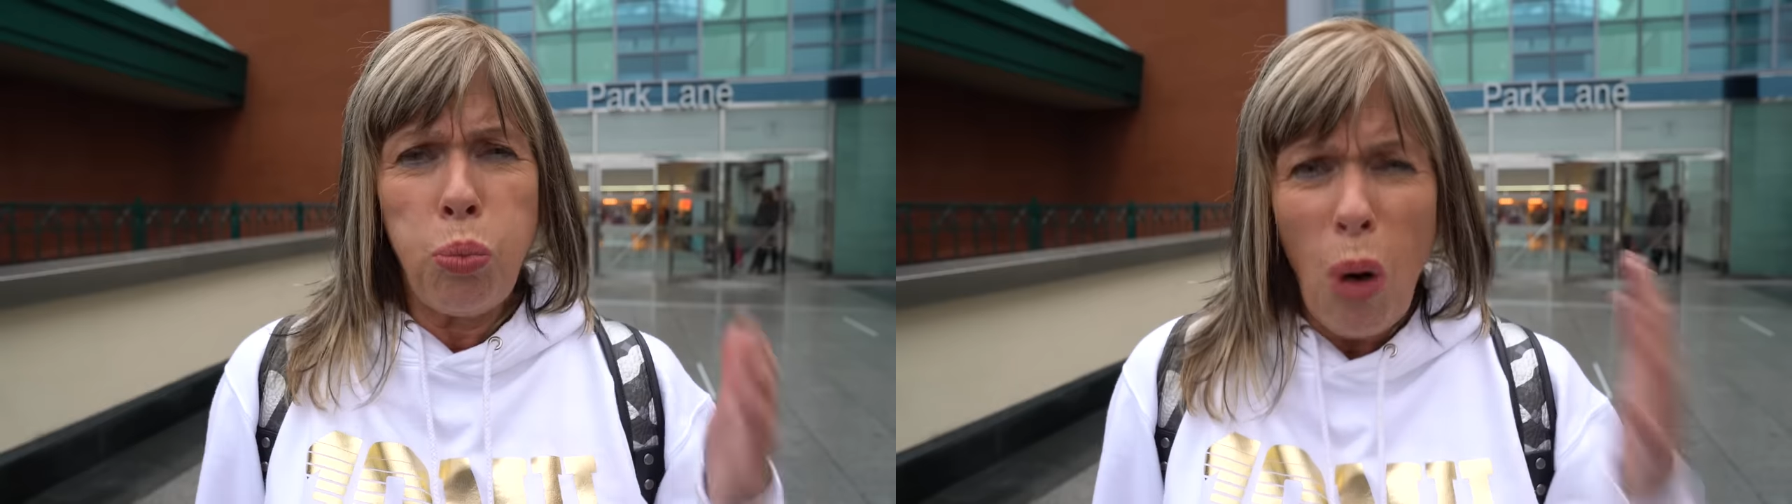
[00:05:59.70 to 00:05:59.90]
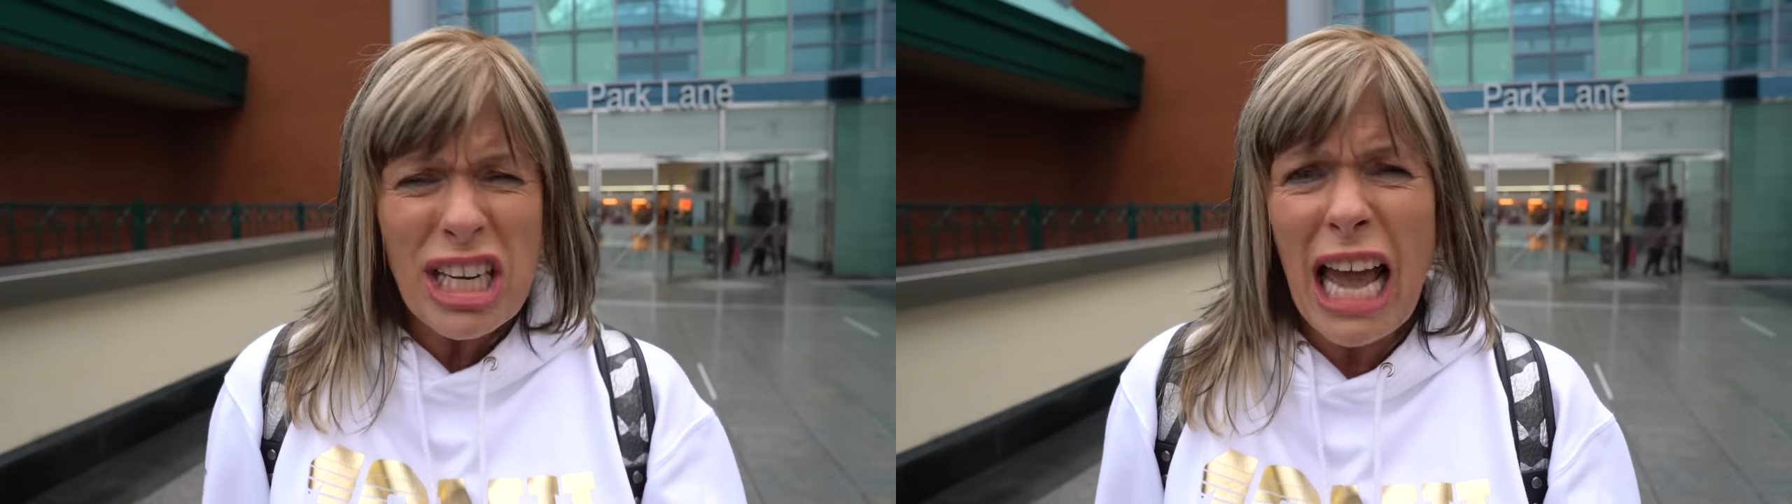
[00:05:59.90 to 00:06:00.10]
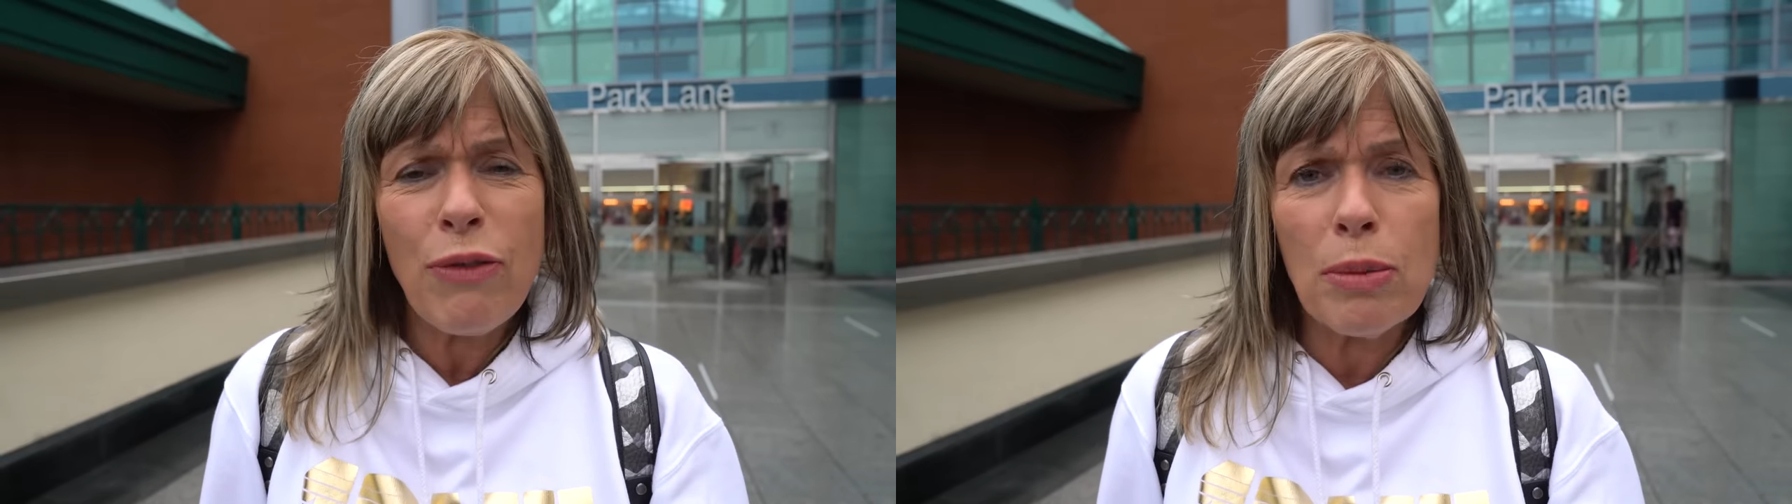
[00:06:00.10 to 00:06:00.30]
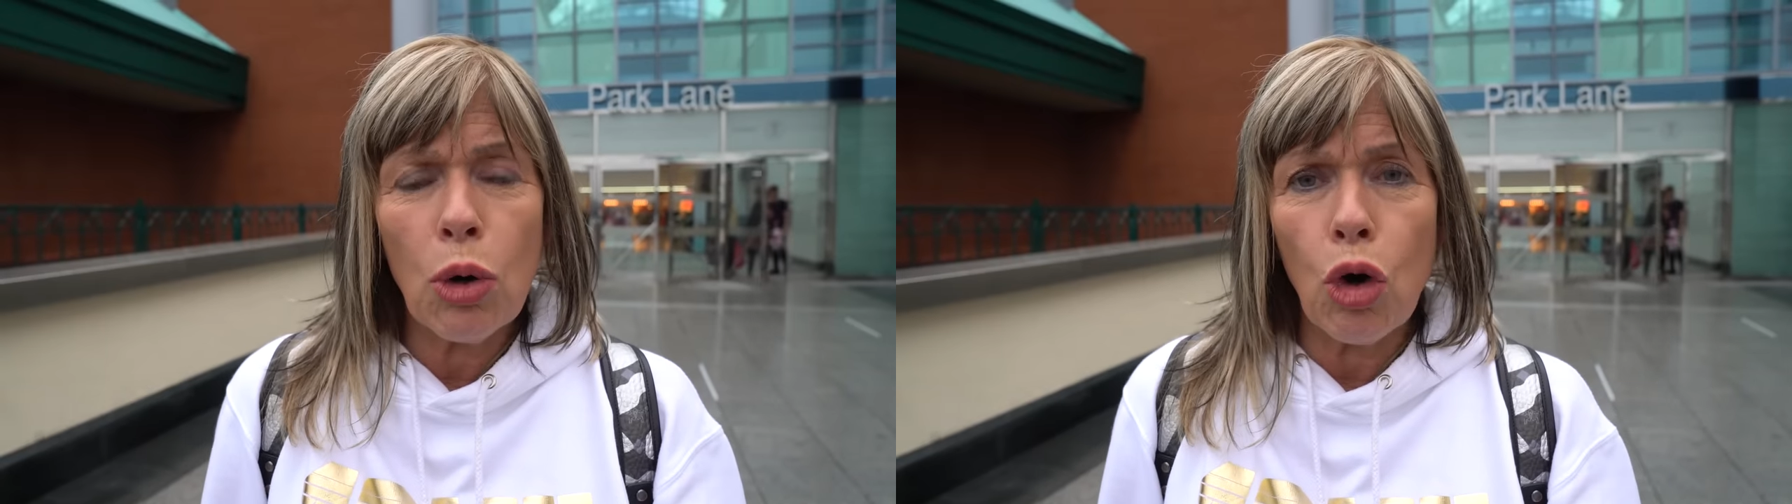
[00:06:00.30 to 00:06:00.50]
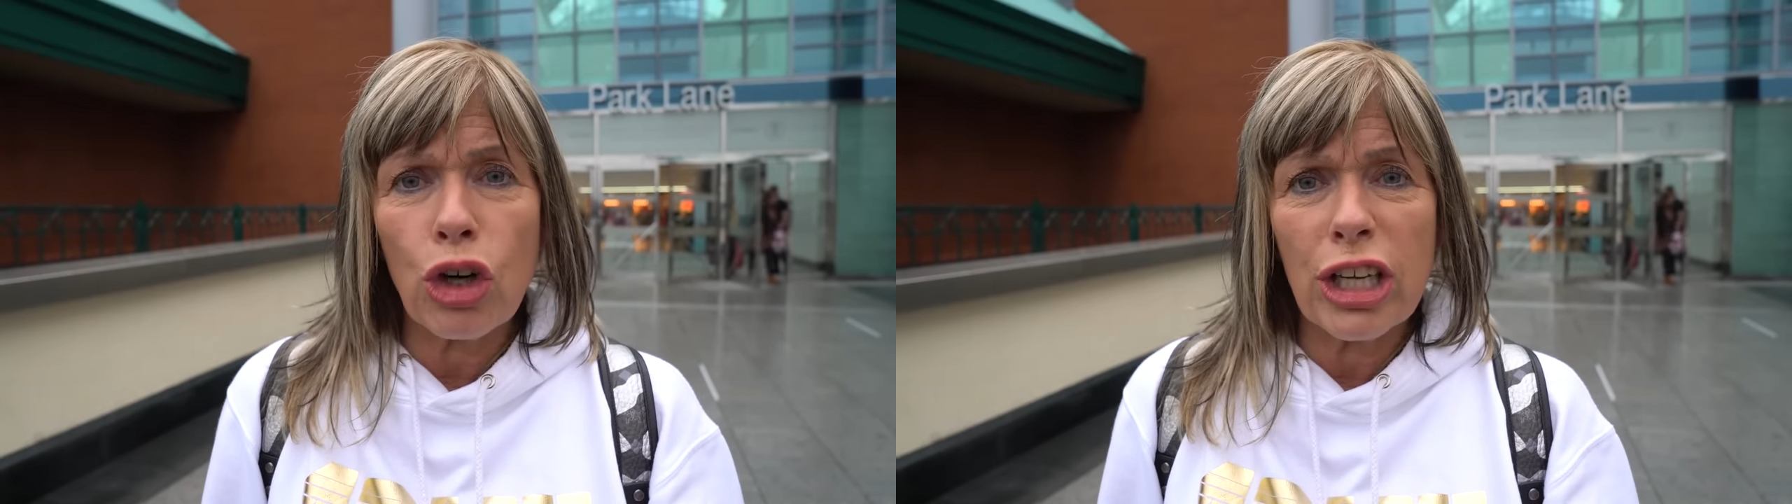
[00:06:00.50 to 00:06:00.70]
Whatever,
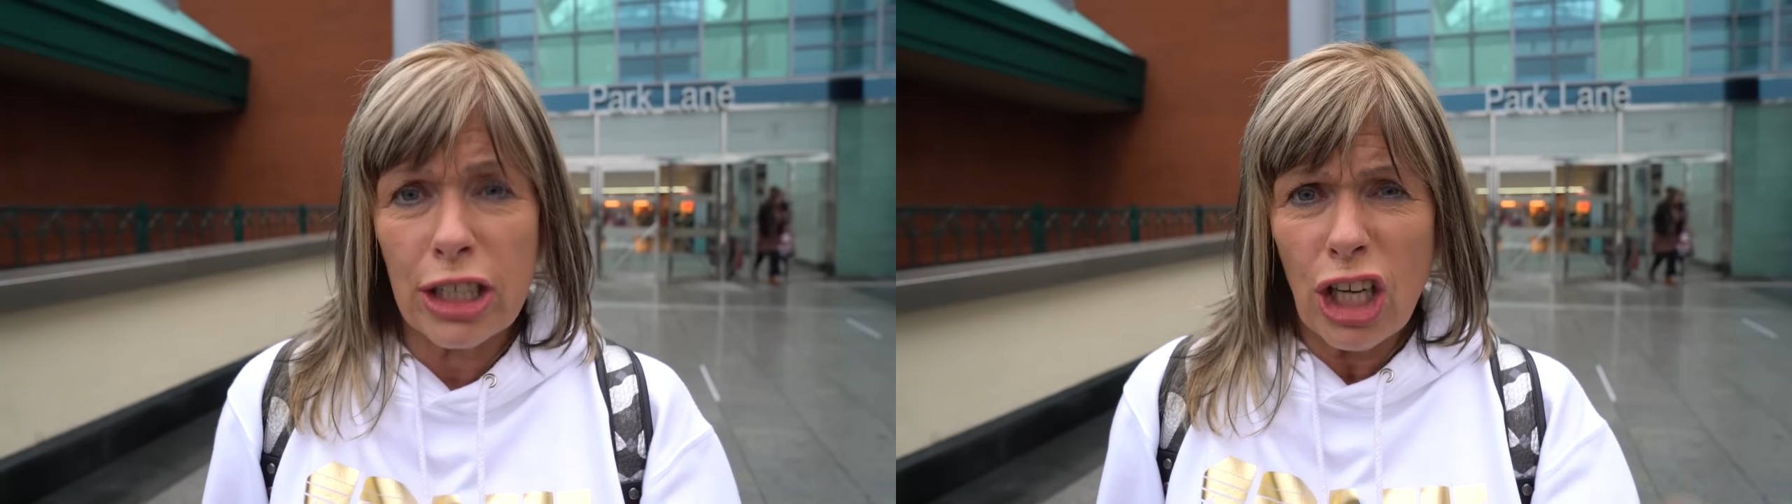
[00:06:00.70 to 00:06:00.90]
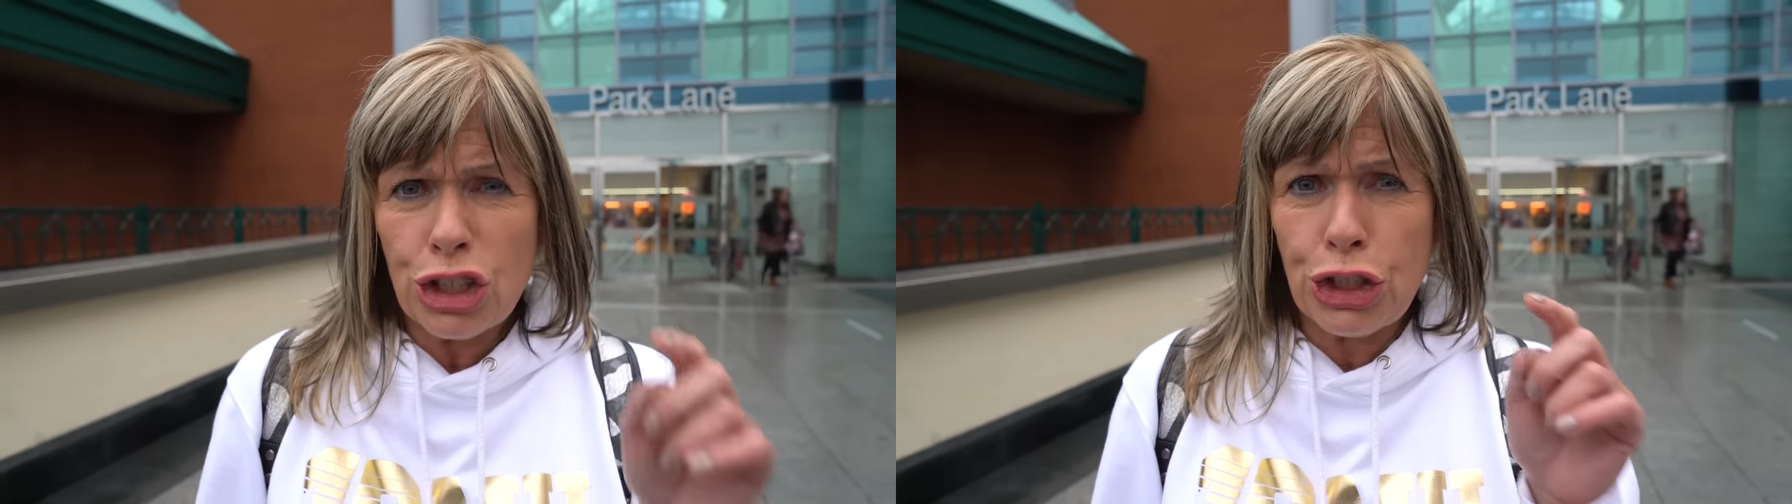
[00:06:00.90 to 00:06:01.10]
Morgan.